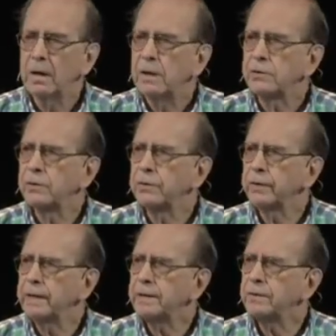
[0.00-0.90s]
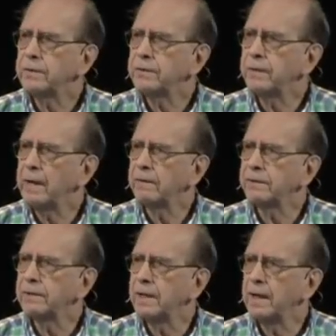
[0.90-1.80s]
So during that 2 or 3 hours
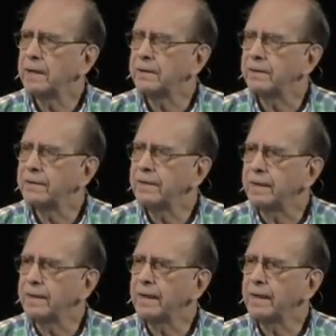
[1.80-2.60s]
a day I could think,